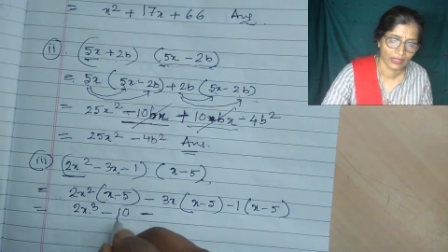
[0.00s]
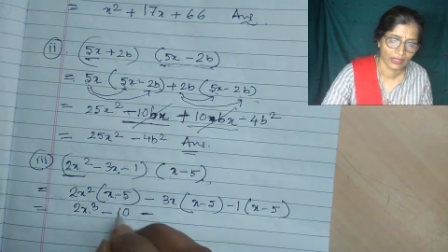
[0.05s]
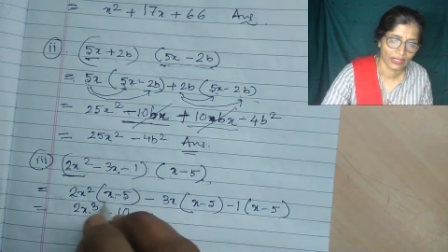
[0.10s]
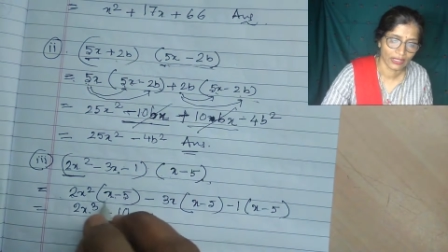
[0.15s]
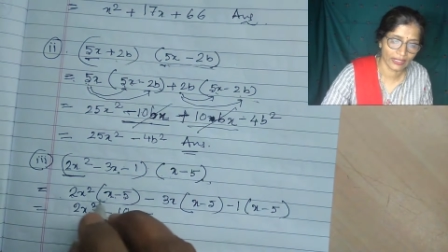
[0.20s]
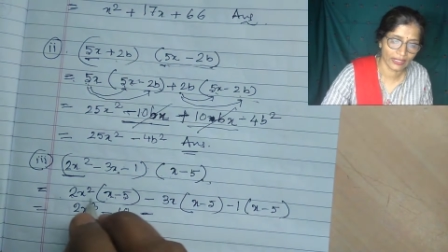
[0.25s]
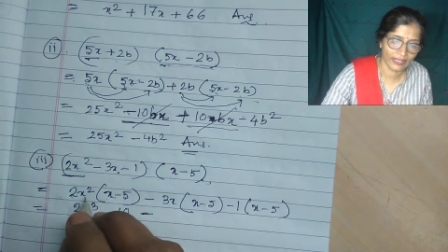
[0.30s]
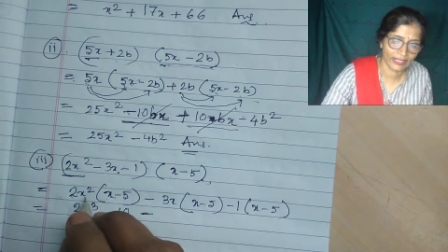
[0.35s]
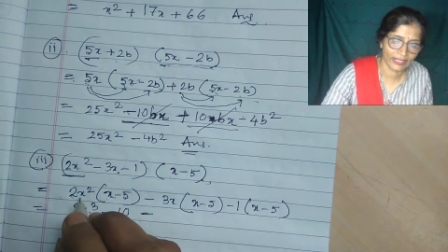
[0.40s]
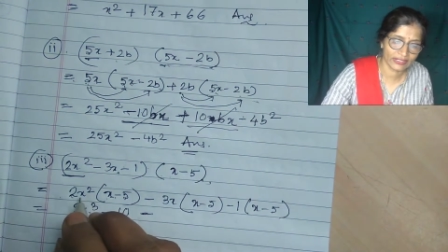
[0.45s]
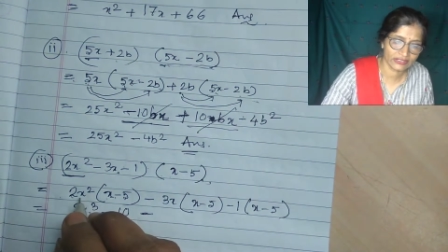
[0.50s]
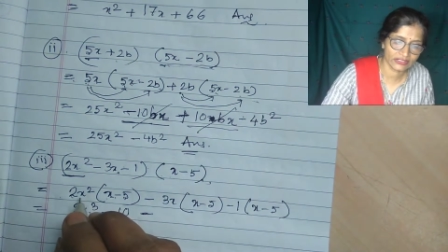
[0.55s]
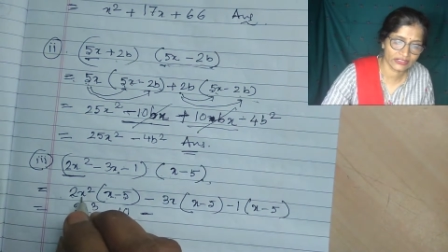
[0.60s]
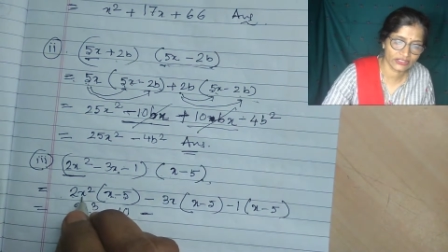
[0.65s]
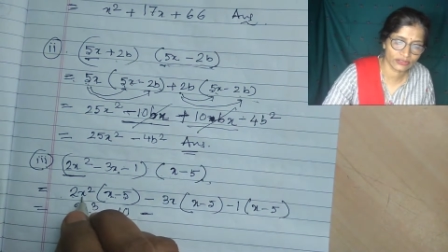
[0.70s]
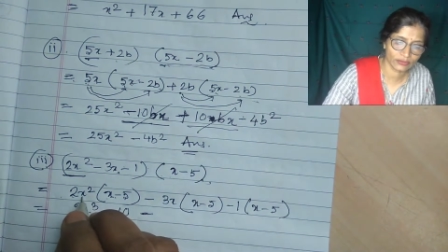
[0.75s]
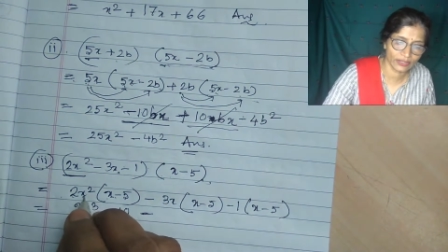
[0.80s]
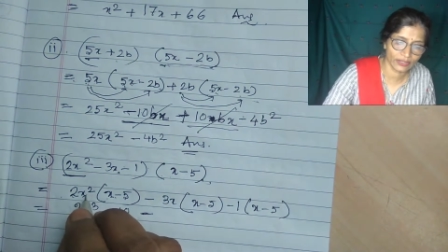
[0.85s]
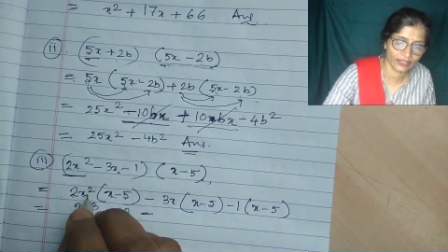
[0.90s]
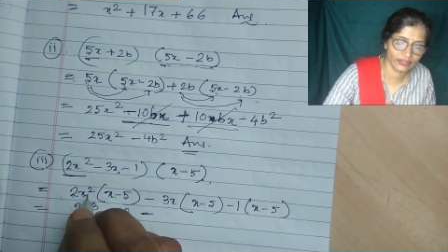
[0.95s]
X
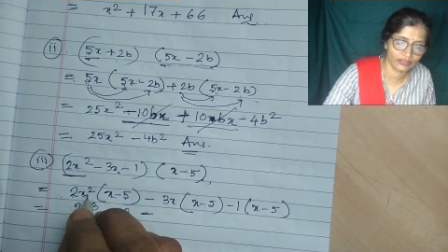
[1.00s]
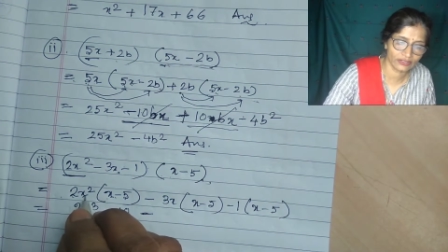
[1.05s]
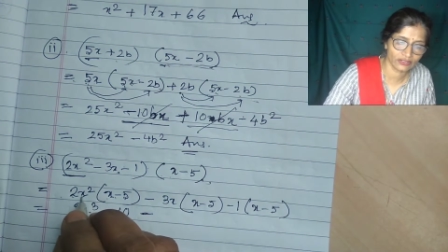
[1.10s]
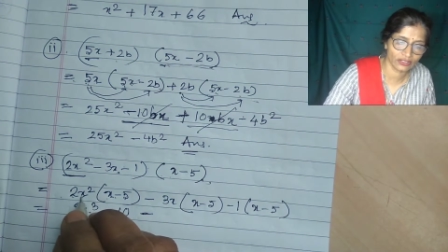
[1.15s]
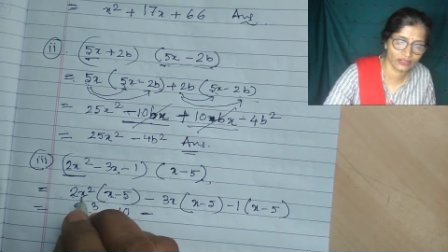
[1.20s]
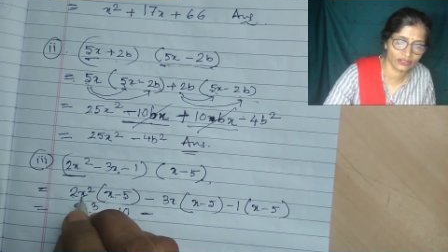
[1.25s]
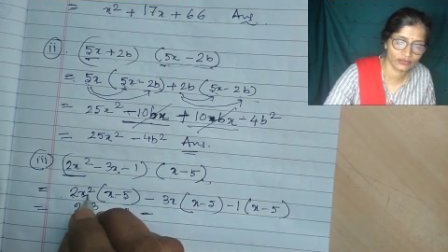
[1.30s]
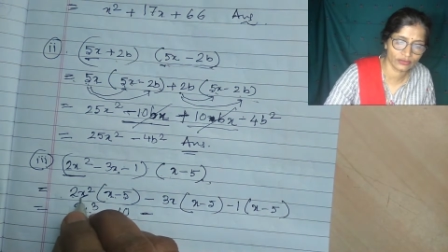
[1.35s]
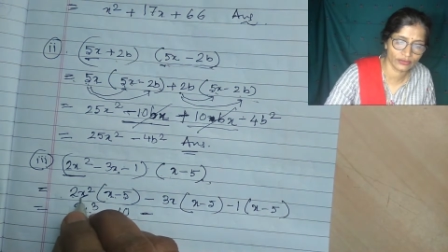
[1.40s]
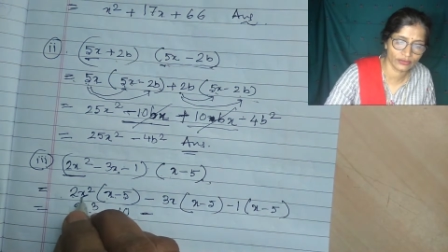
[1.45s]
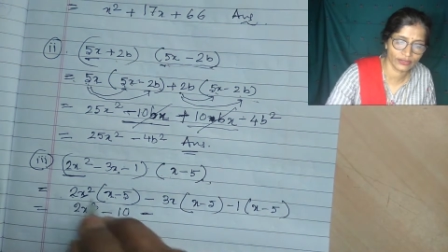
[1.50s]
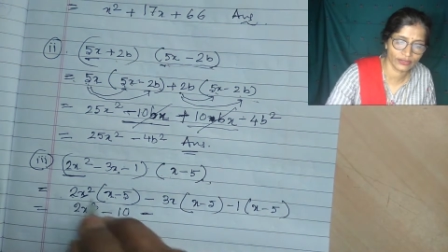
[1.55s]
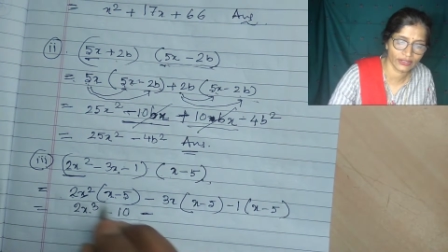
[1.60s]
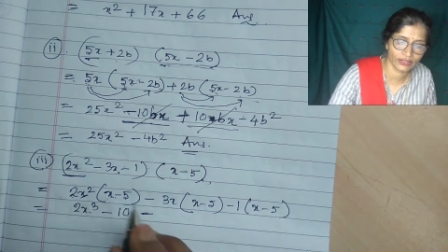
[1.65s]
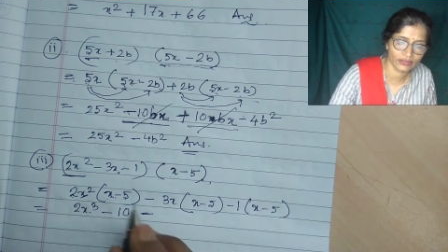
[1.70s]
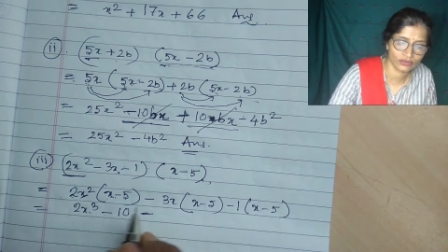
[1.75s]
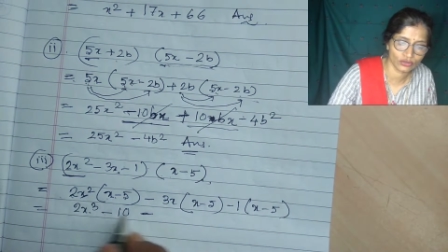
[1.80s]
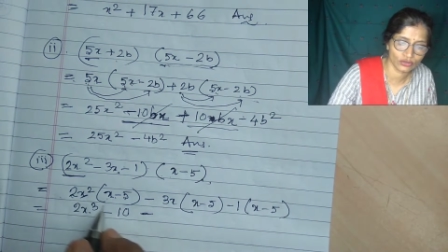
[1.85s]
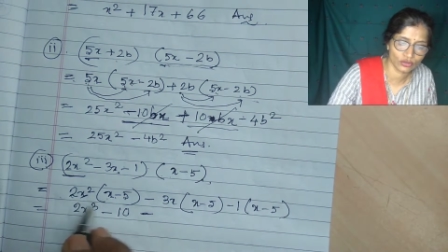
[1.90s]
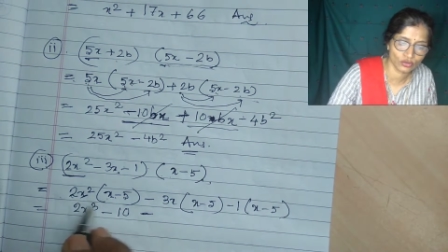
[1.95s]
square is also here,
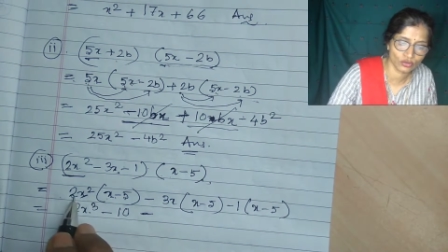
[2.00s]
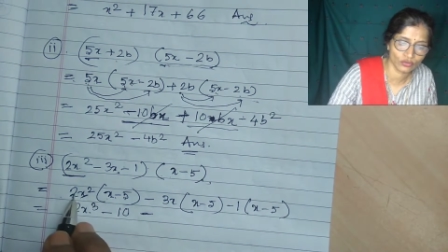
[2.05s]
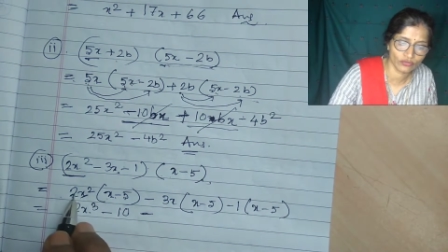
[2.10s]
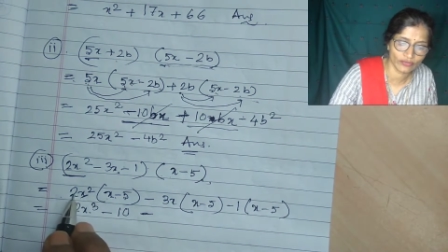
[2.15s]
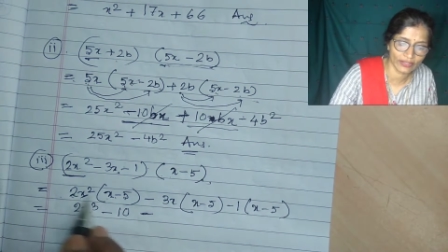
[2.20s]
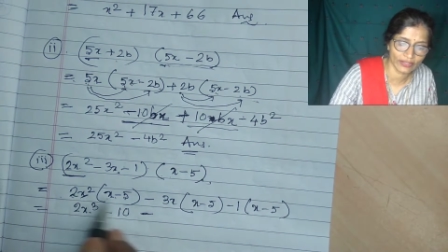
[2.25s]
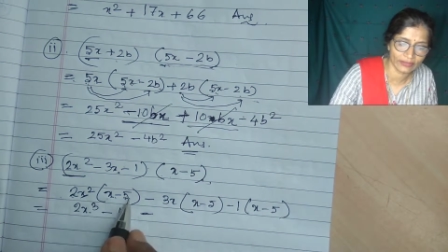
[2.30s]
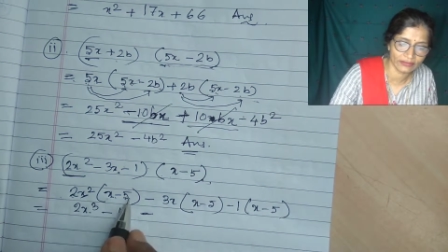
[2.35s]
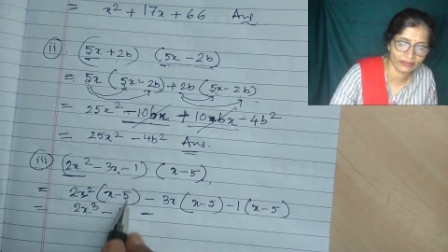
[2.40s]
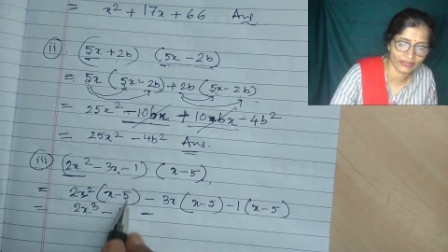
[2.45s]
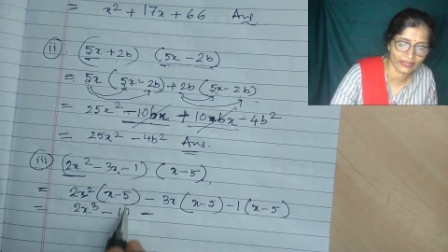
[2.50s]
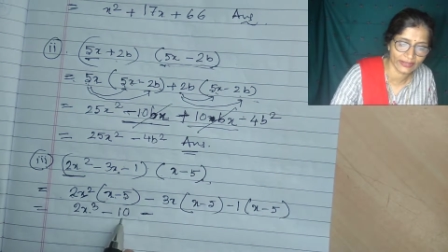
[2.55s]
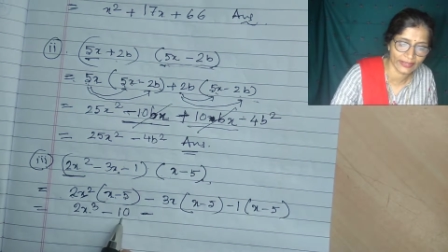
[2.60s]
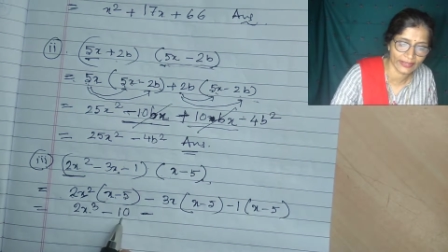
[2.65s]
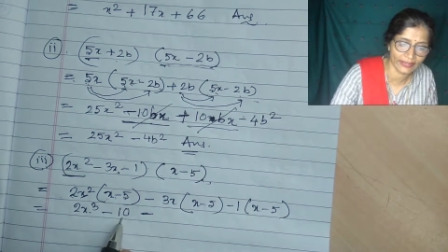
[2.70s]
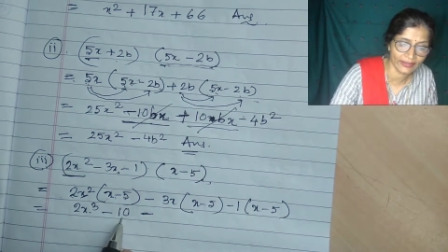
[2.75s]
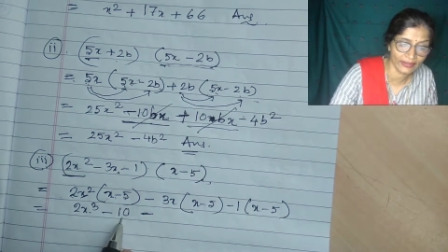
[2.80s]
so 2 5s are 10,